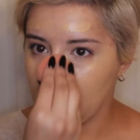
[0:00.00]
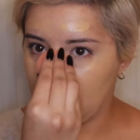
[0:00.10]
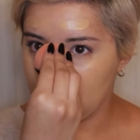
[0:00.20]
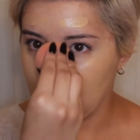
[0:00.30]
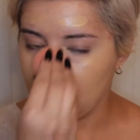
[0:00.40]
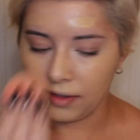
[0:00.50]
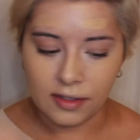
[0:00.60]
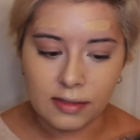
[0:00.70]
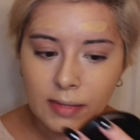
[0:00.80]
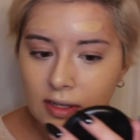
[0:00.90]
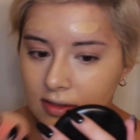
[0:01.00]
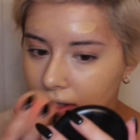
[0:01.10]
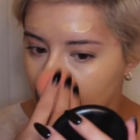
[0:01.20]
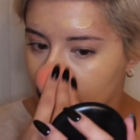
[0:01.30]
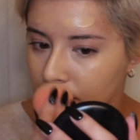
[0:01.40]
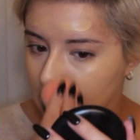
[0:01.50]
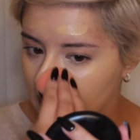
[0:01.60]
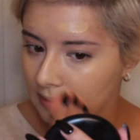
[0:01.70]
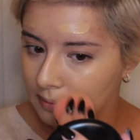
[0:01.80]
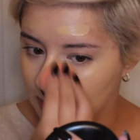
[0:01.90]
That candle smells like
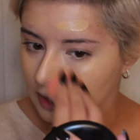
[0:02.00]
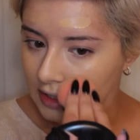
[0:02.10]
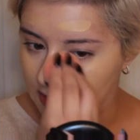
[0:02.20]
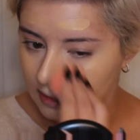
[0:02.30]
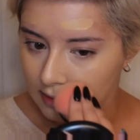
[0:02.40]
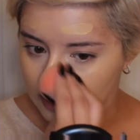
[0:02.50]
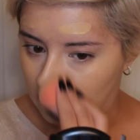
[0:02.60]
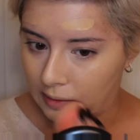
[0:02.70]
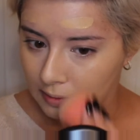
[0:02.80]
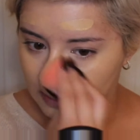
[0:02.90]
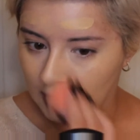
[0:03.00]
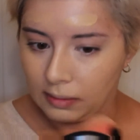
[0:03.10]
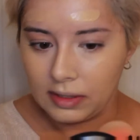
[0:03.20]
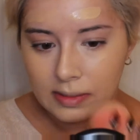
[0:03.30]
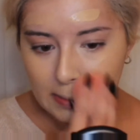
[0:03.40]
what Prince Zuko probably